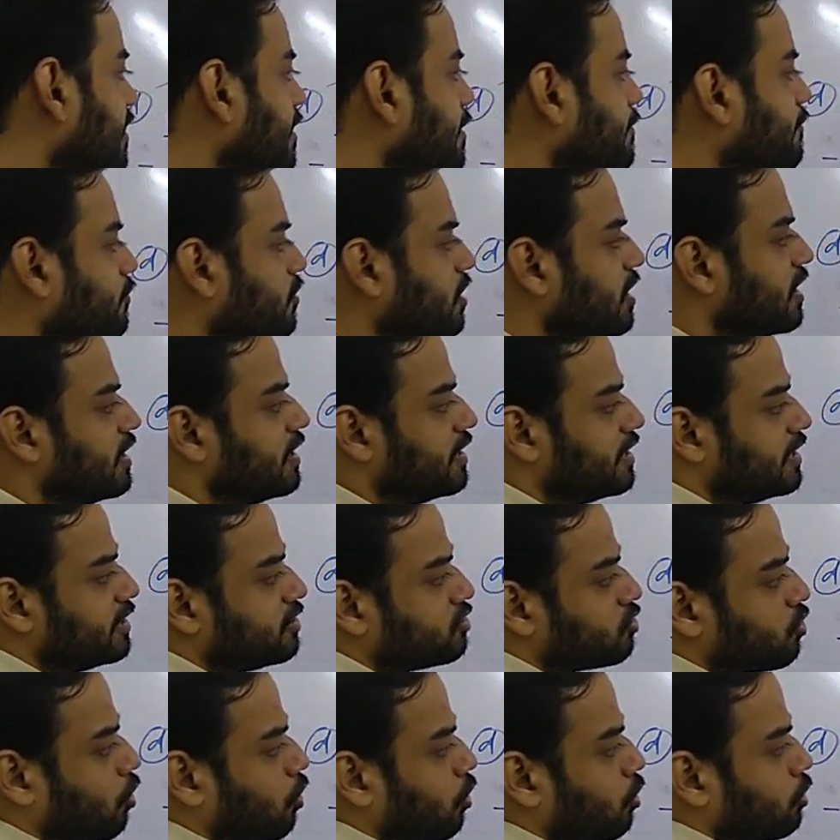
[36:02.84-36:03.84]
drift
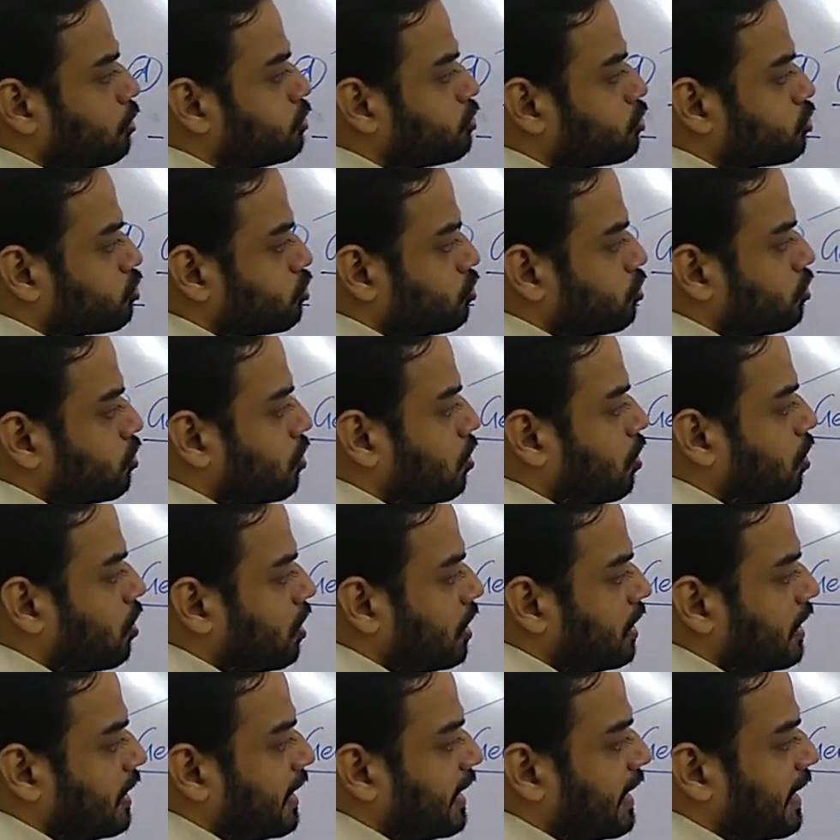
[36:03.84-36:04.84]
is also
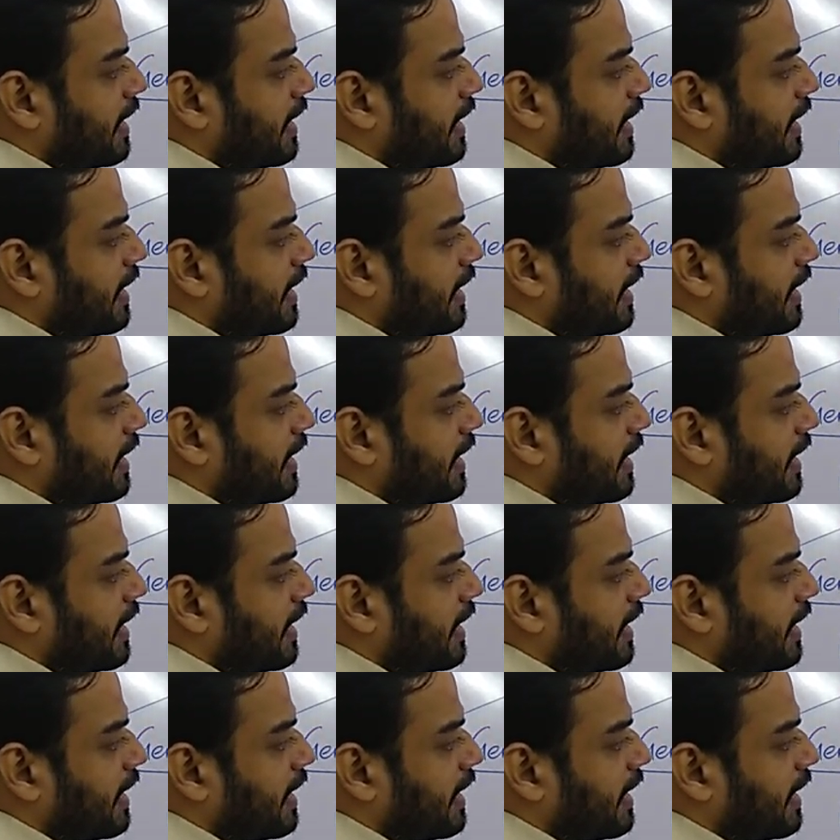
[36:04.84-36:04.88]
called